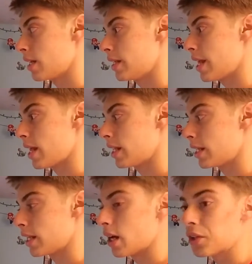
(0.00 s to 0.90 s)
and then
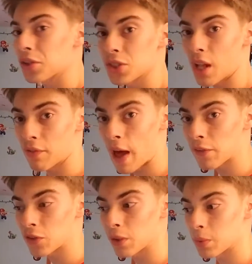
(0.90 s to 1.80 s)
the other stuff
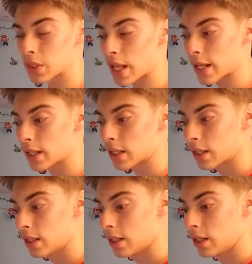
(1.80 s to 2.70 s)
after it was like,
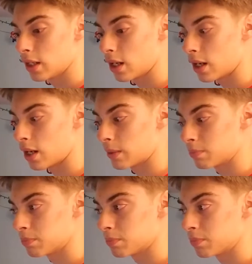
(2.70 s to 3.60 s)

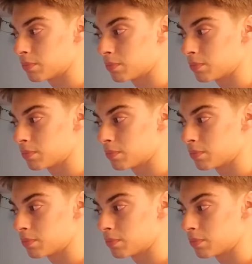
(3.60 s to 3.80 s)
um,